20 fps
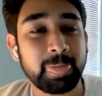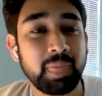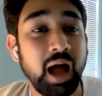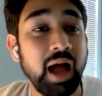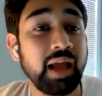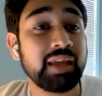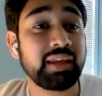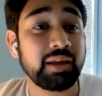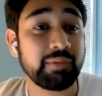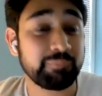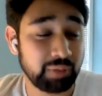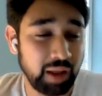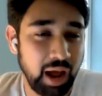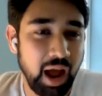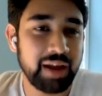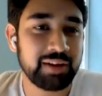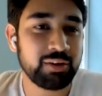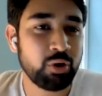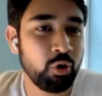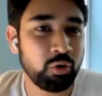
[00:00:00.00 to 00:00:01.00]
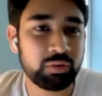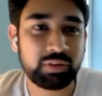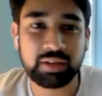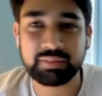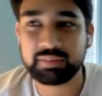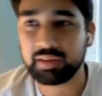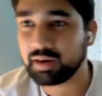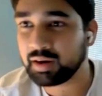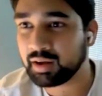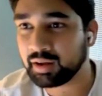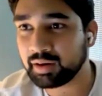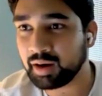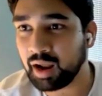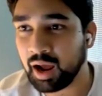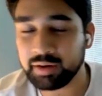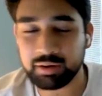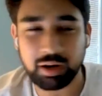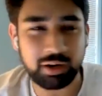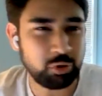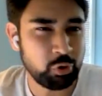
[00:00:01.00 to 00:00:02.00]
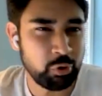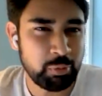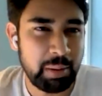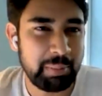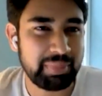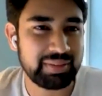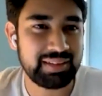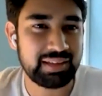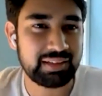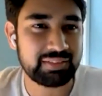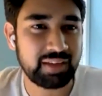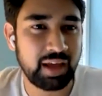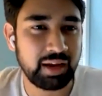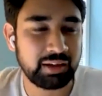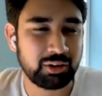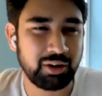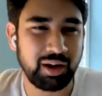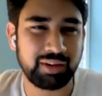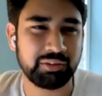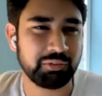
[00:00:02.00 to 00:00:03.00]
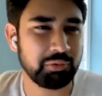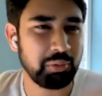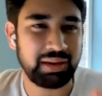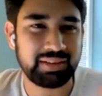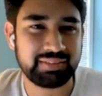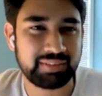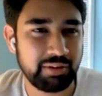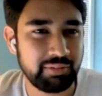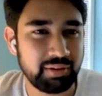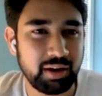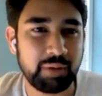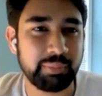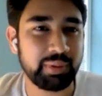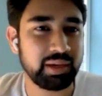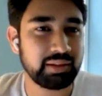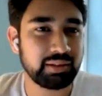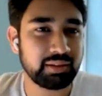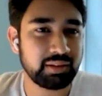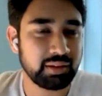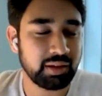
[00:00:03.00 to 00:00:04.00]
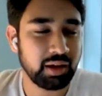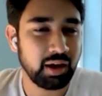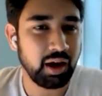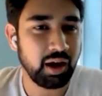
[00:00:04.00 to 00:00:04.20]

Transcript: I know that there are, I don't remember the exact out of 27, how many